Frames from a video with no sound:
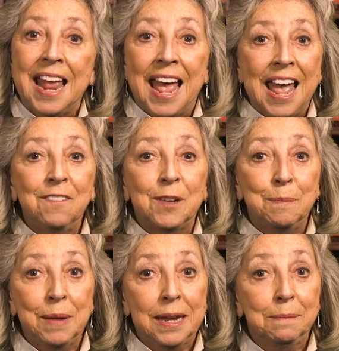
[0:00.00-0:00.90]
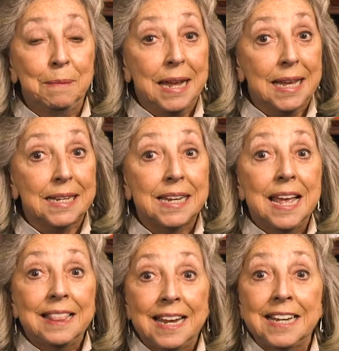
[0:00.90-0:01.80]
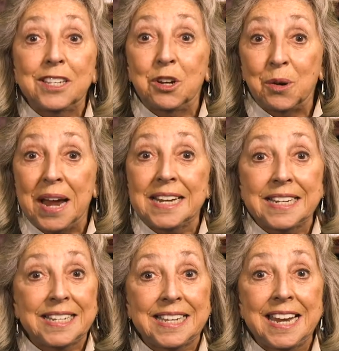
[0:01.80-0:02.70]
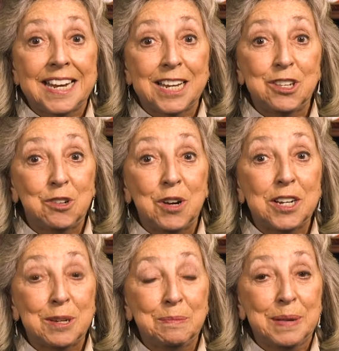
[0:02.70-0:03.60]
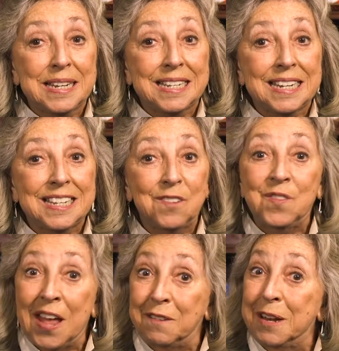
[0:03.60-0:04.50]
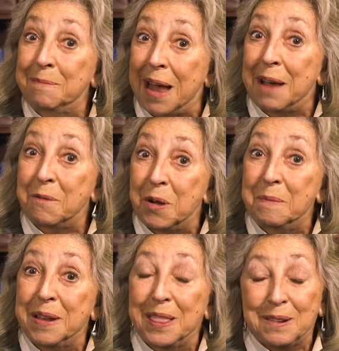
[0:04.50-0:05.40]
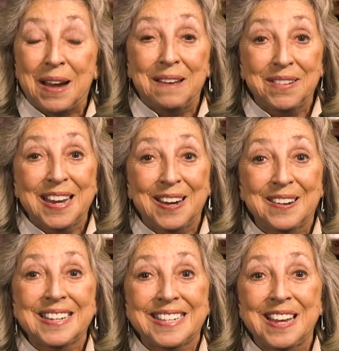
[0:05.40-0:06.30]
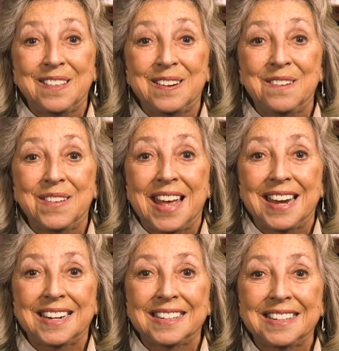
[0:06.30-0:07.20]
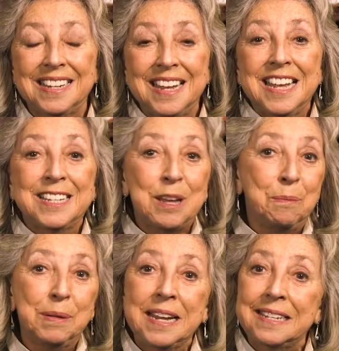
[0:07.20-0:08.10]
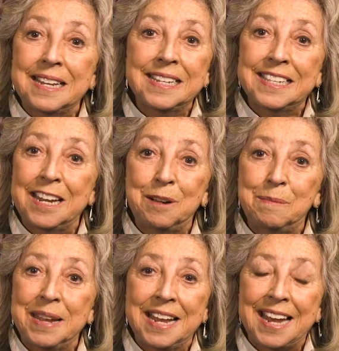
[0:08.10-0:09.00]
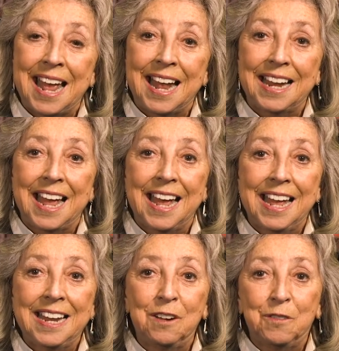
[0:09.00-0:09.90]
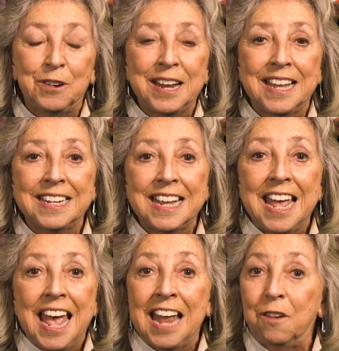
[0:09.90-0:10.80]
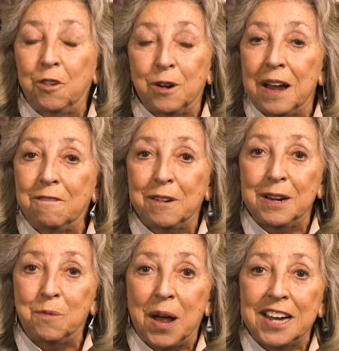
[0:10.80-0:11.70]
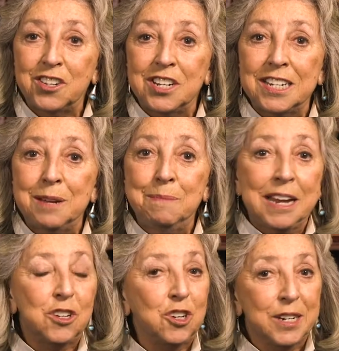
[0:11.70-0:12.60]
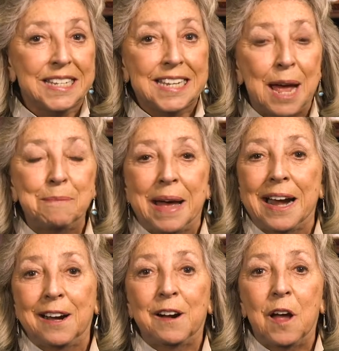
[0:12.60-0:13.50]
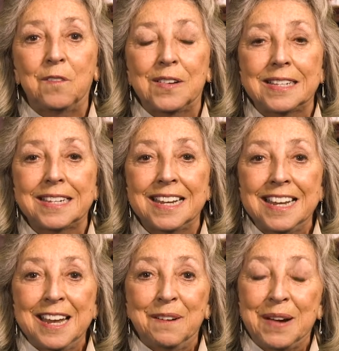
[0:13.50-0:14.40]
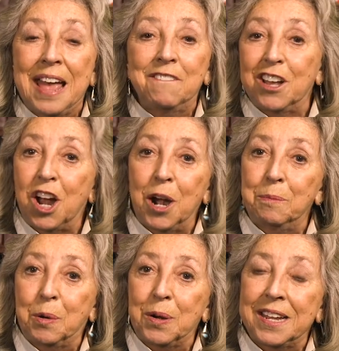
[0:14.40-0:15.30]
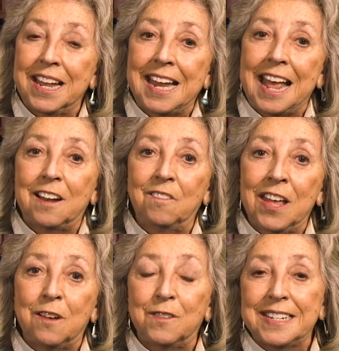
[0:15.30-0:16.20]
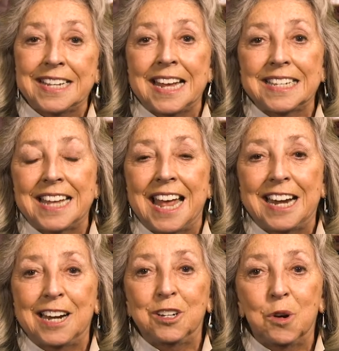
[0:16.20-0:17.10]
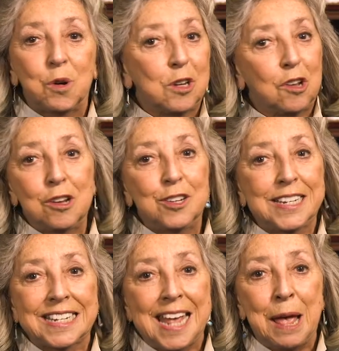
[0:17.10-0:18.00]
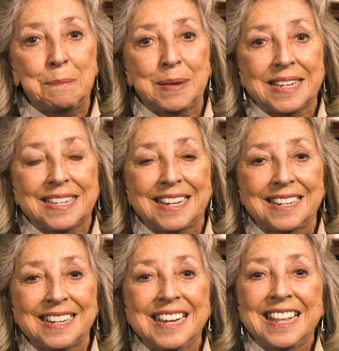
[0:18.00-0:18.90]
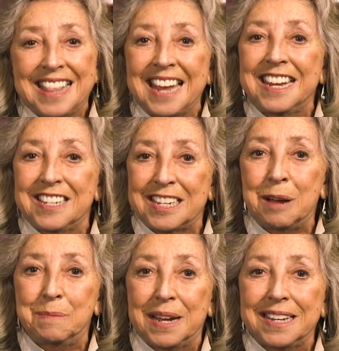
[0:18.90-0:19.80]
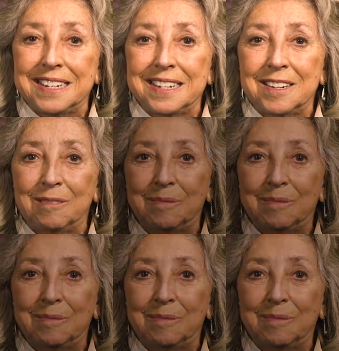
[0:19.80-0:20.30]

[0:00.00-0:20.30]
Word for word: I have to admit that it's great to see a construction business founded by a woman thriving here in Southern Nevada. So please consider me an ally and a friend, and if you're ever in Washington, make sure to stop by our office. We have a cardboard cutout of Elvis outside our door, so you just can't miss it. Thank you so much.